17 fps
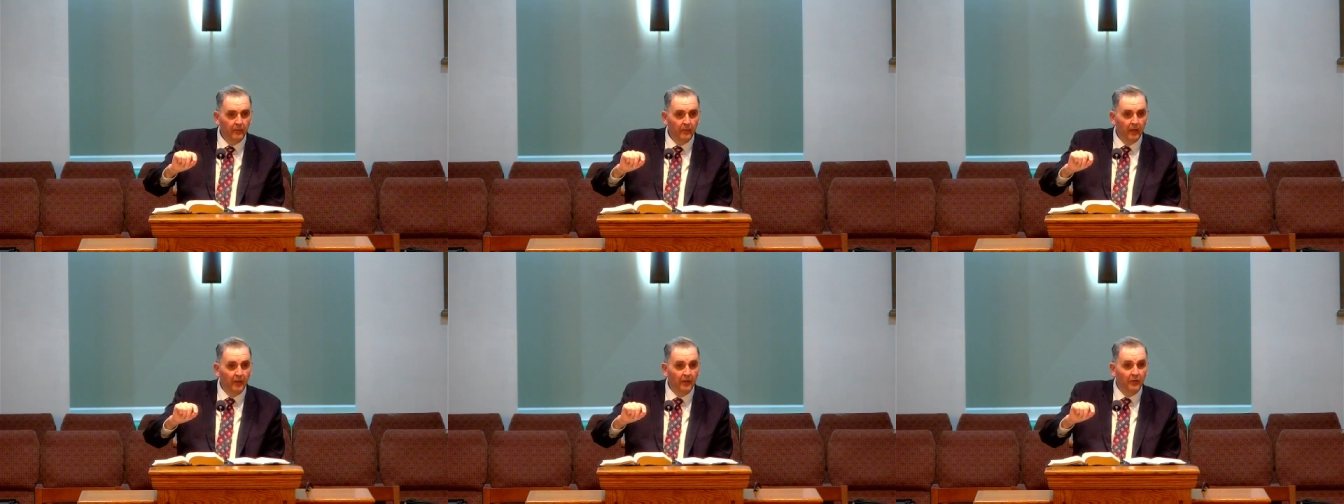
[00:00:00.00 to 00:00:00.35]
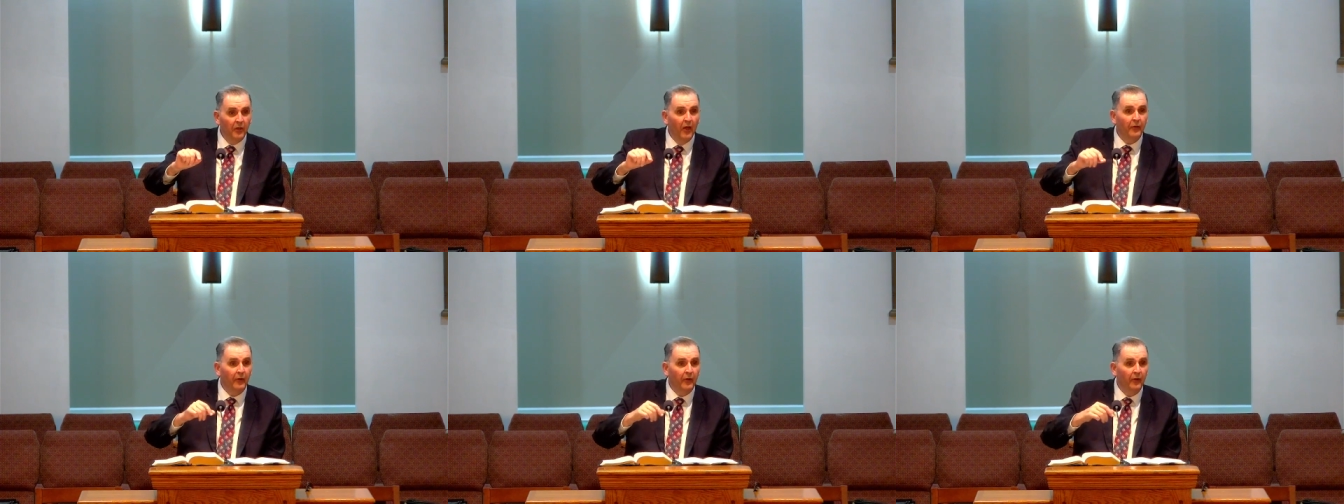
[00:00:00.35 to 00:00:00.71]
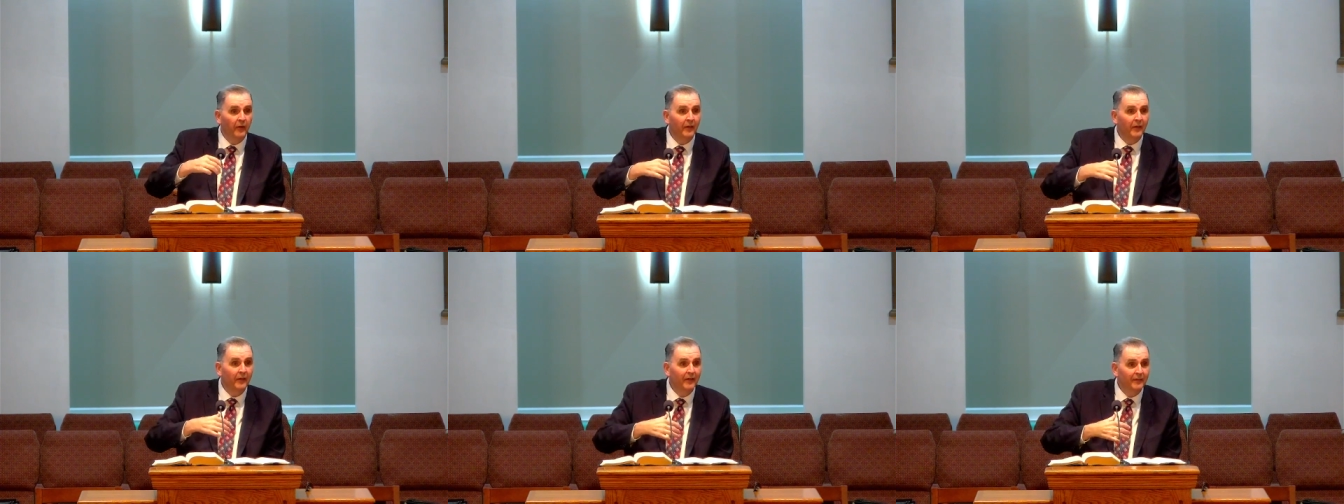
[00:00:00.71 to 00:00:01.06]
another
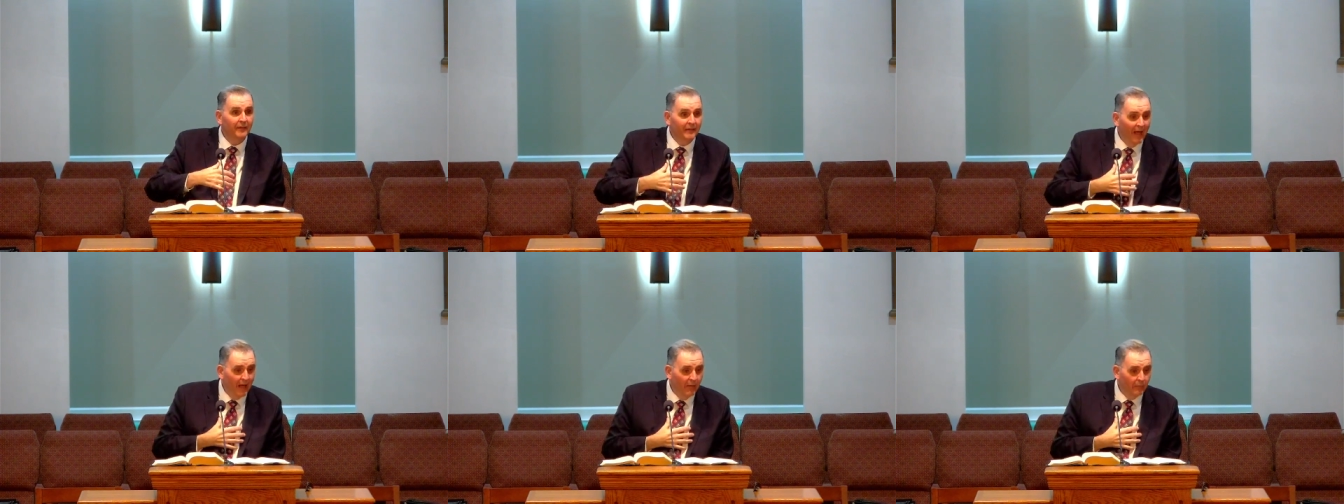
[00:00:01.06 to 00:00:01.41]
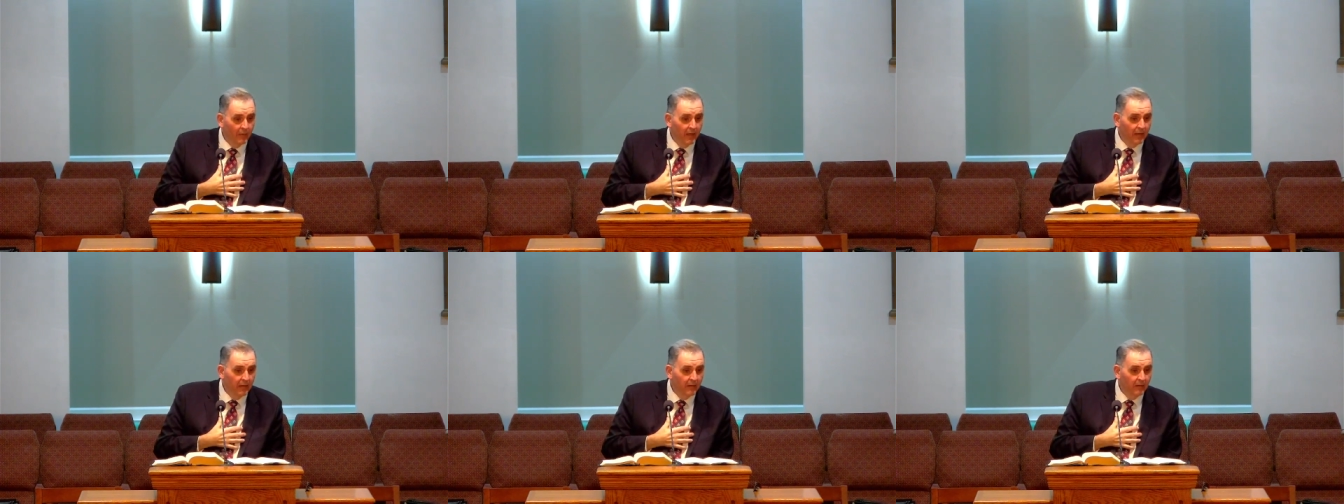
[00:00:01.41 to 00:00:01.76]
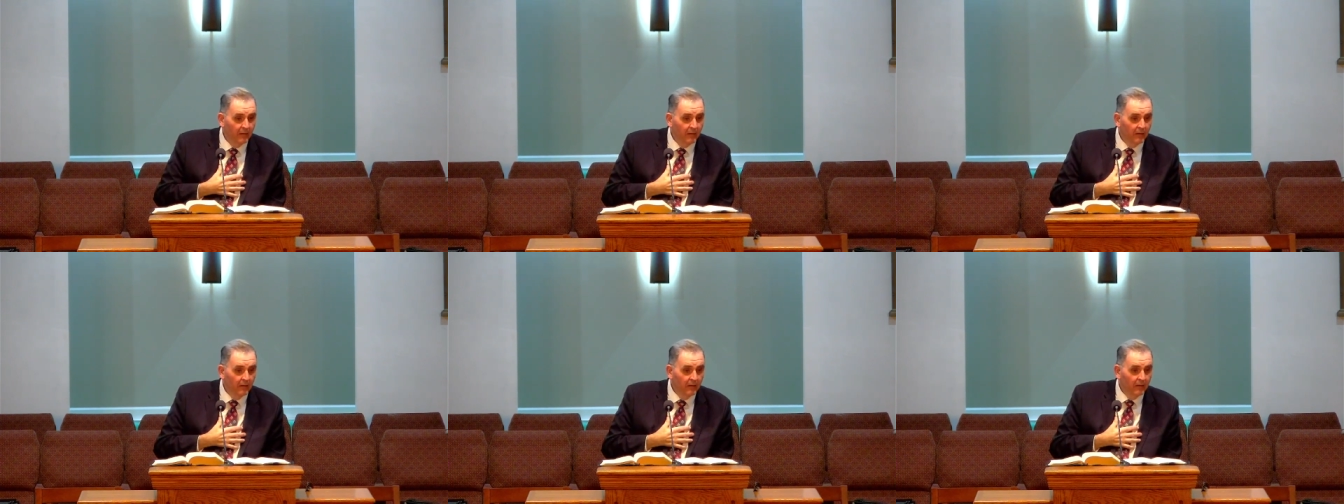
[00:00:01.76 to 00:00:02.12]
not me,
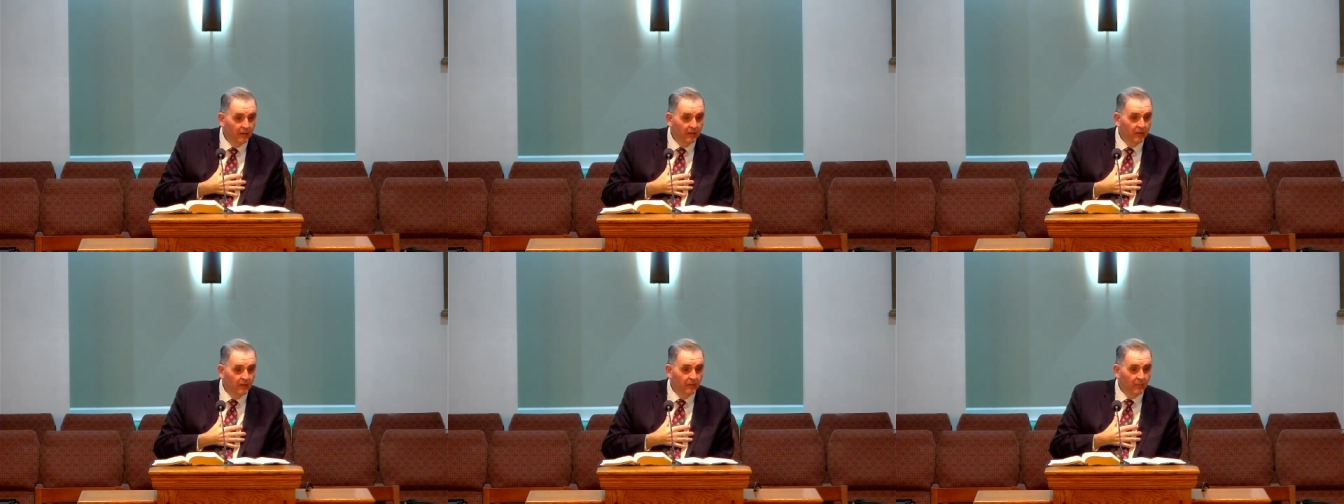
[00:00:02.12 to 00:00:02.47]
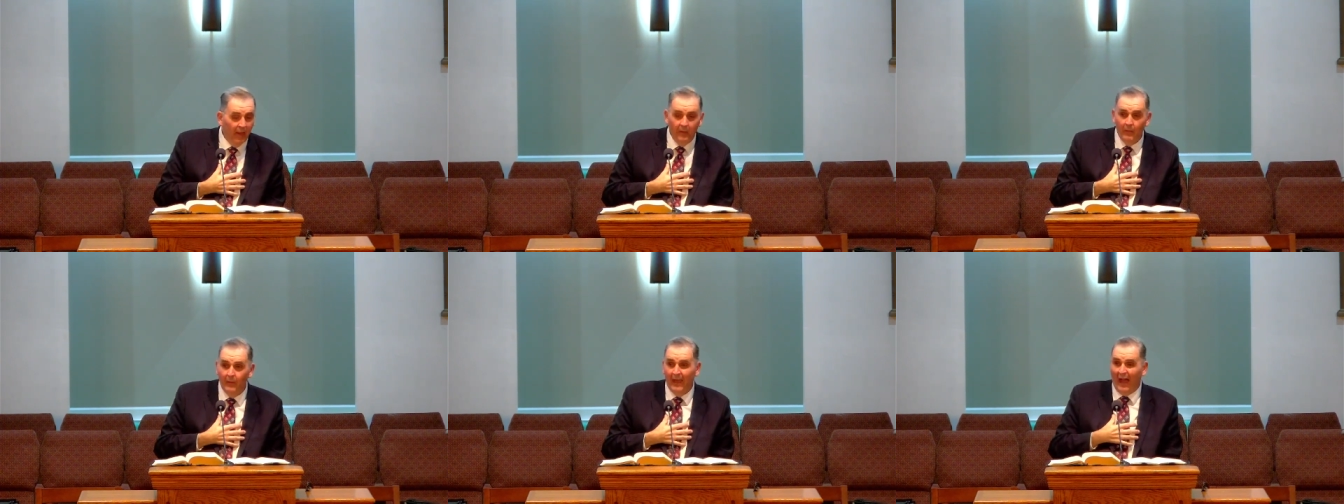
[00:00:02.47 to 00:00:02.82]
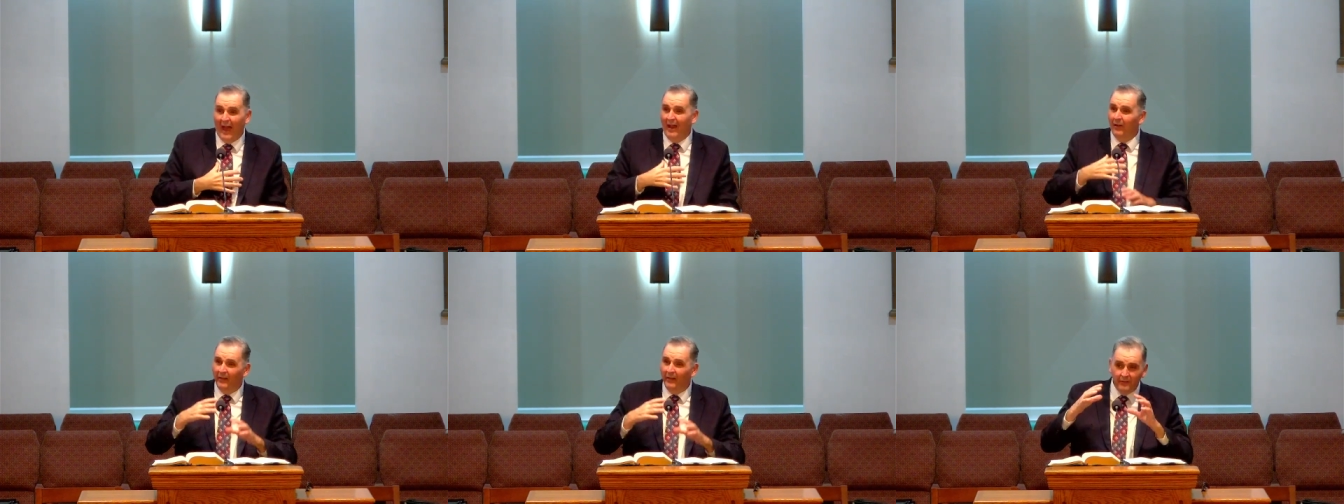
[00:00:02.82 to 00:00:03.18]
by the way,
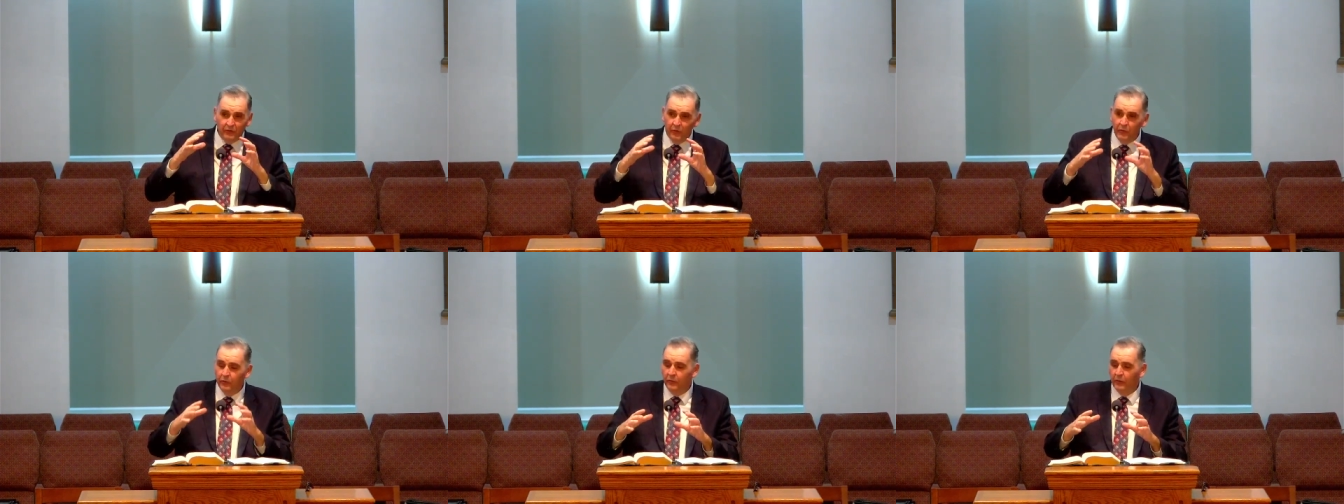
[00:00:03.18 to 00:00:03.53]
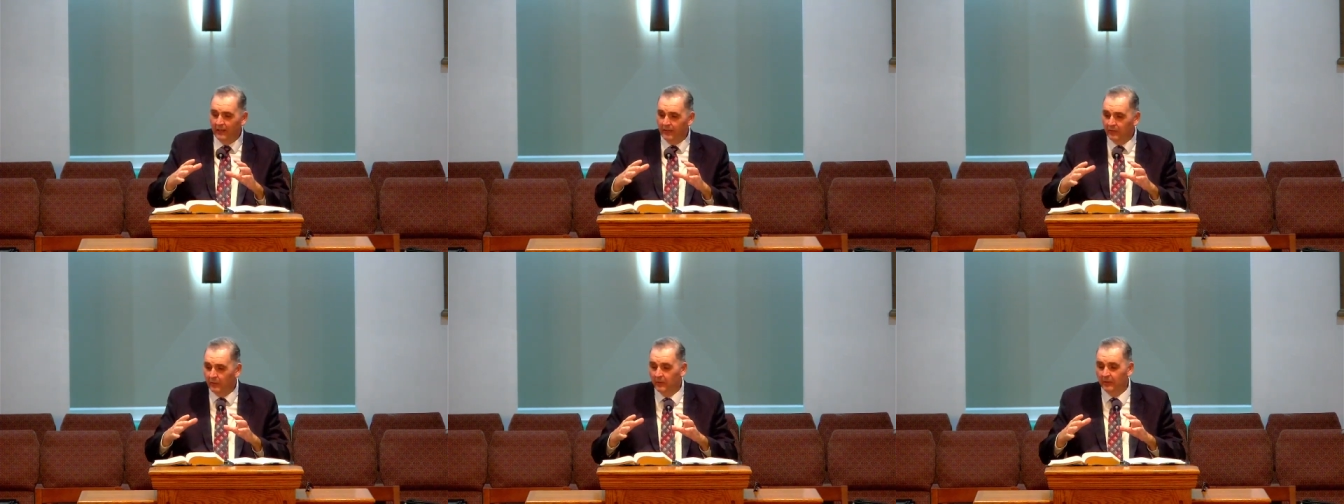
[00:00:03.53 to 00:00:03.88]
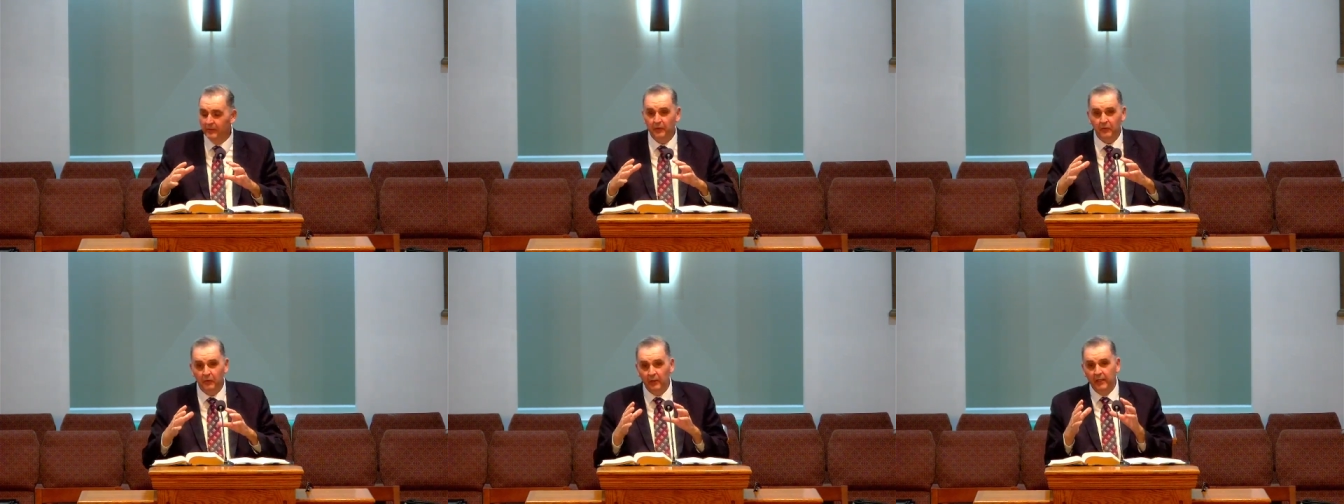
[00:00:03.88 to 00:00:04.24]
I don't get too crazy with
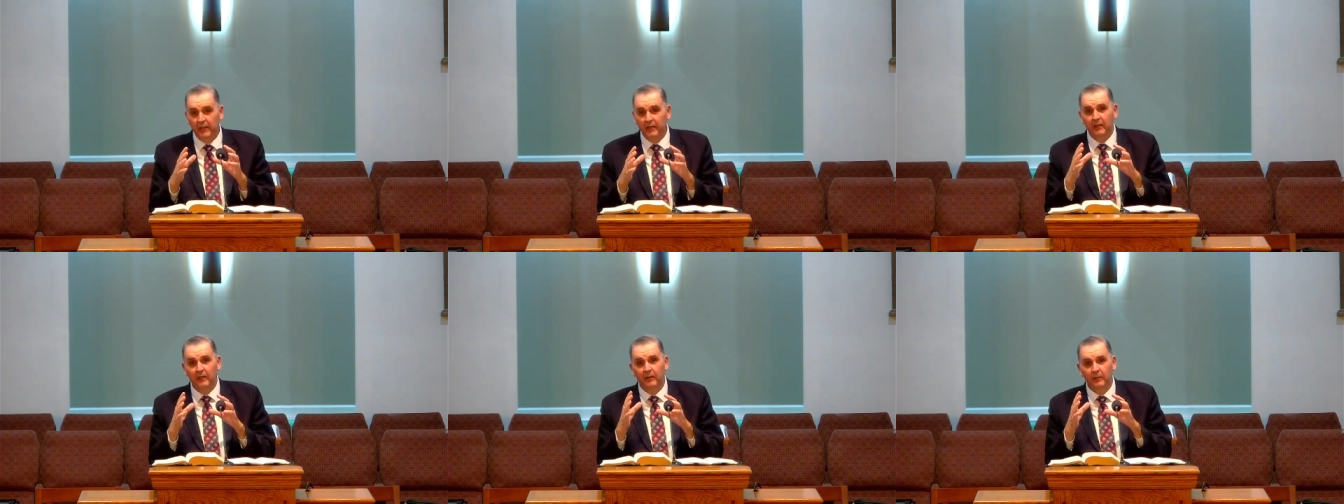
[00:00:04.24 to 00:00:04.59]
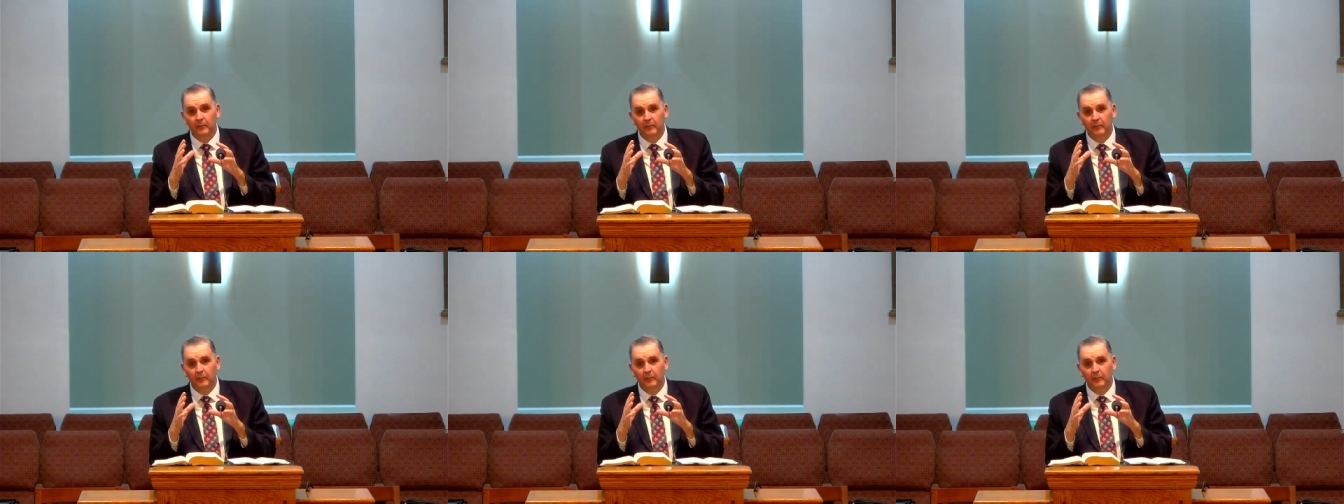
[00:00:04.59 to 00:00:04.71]
the Greek,